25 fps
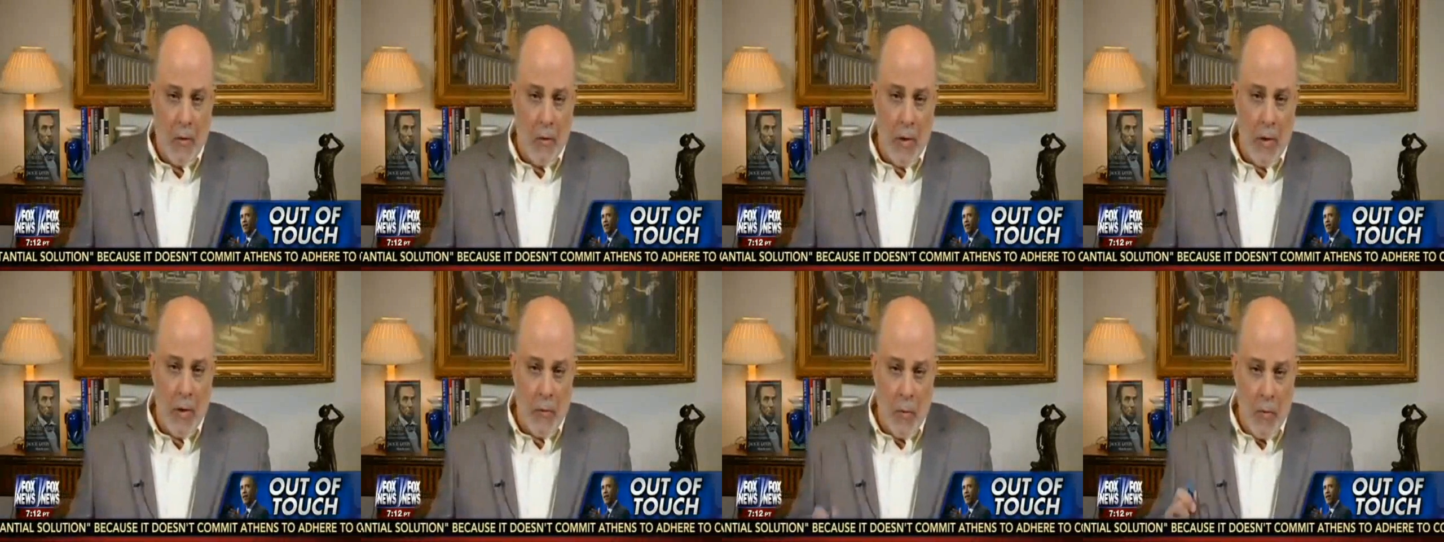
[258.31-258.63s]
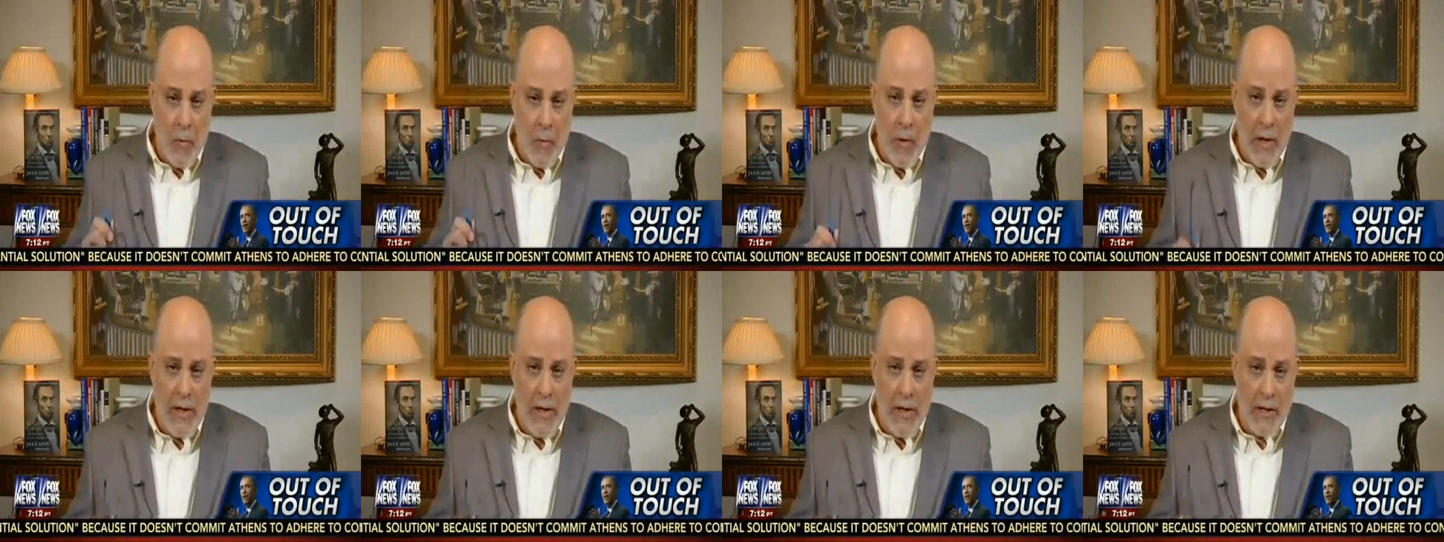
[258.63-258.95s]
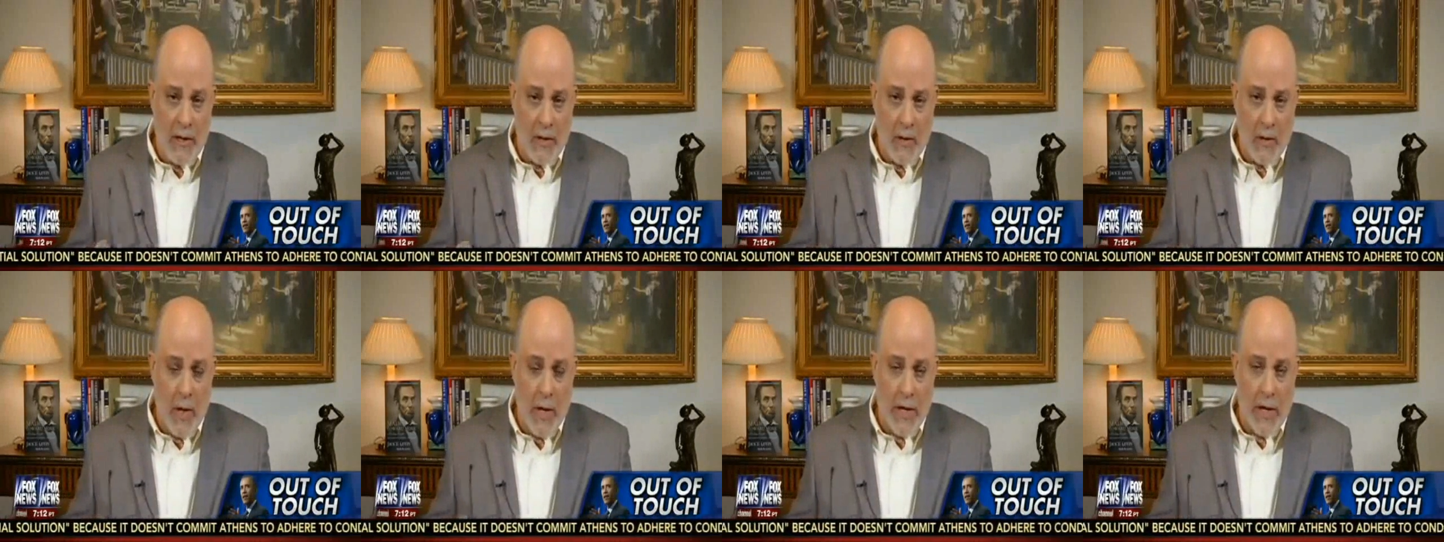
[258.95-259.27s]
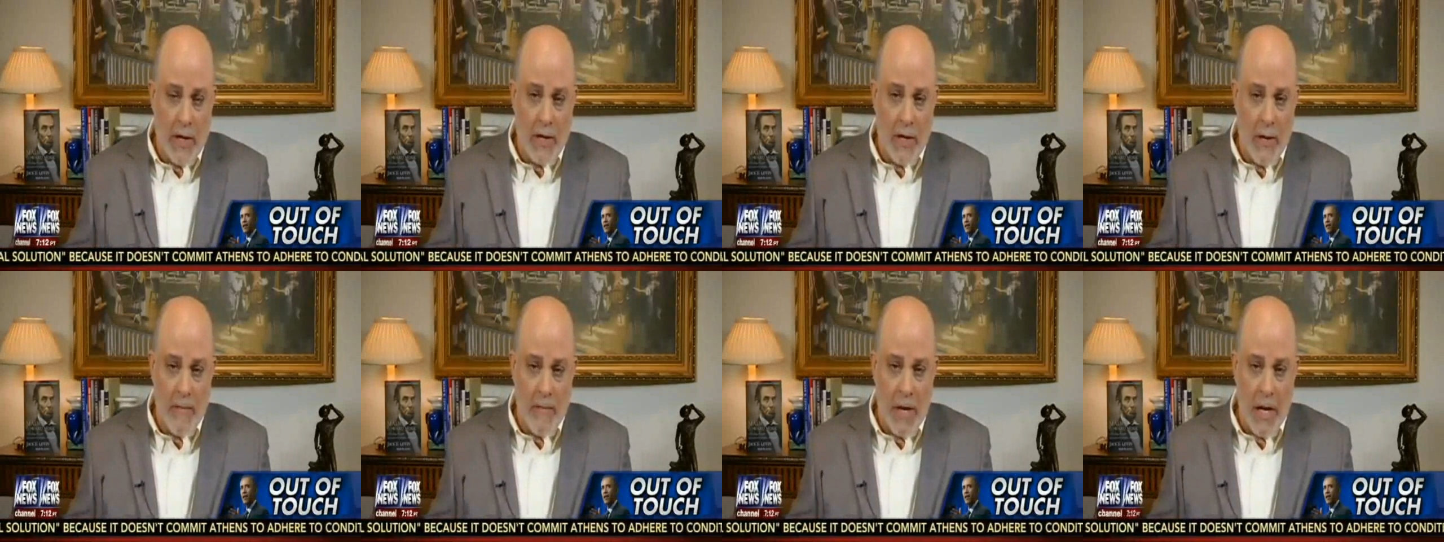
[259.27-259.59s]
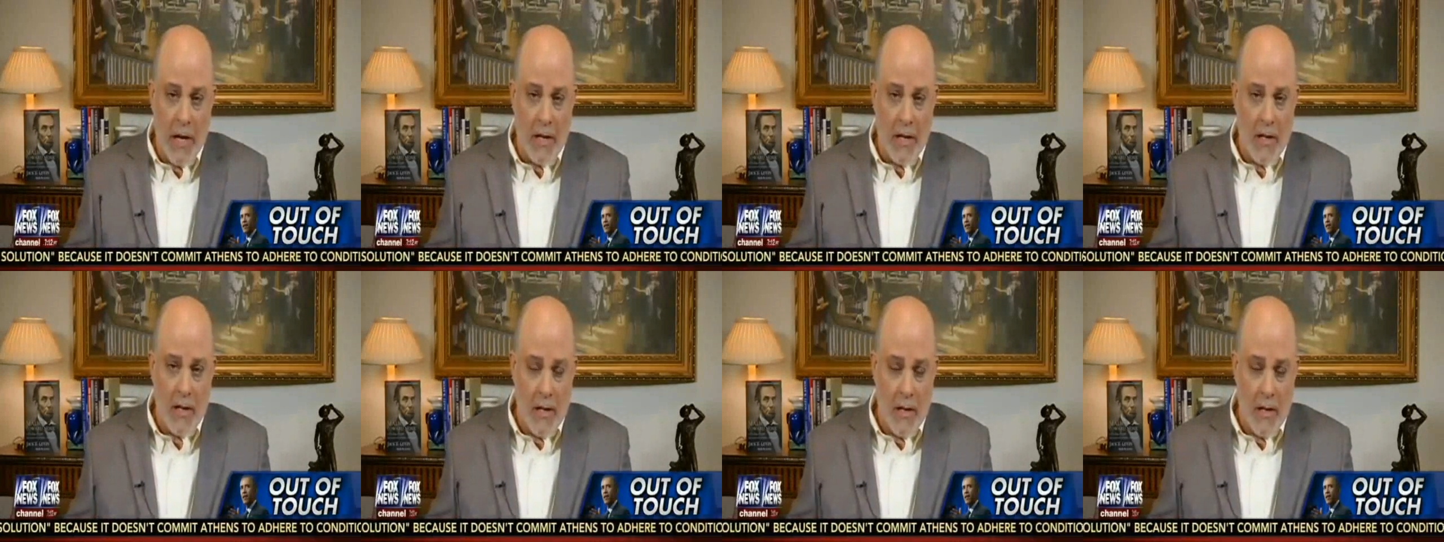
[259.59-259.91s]
what we're really talking
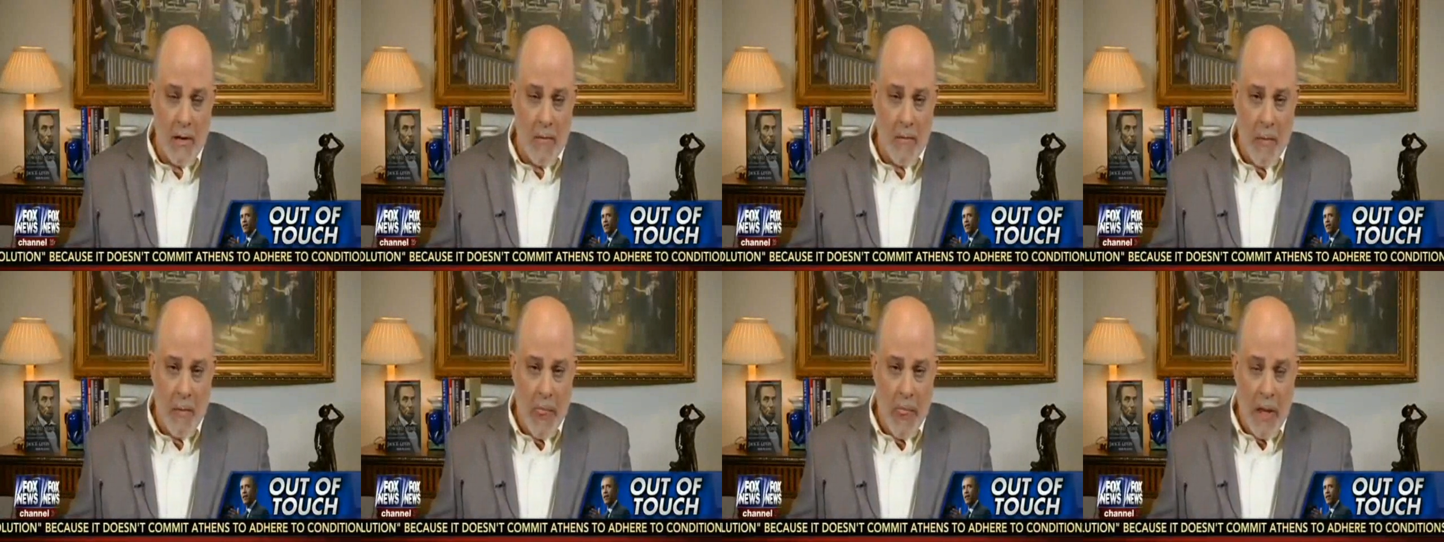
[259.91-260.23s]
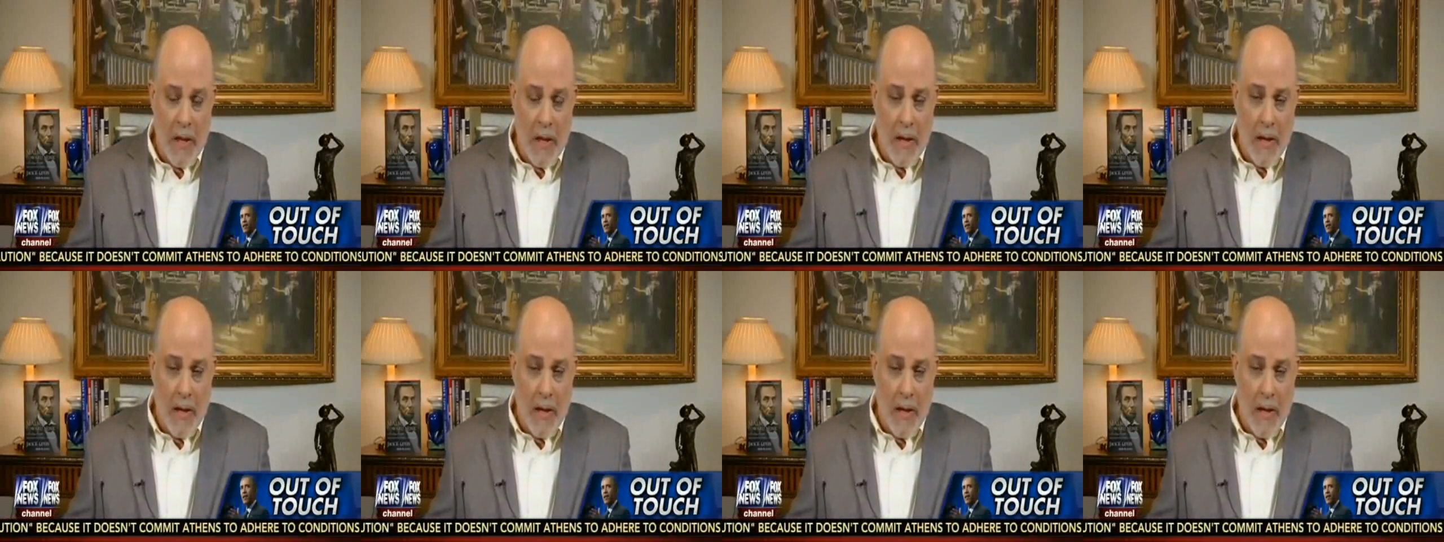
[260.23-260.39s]
about here.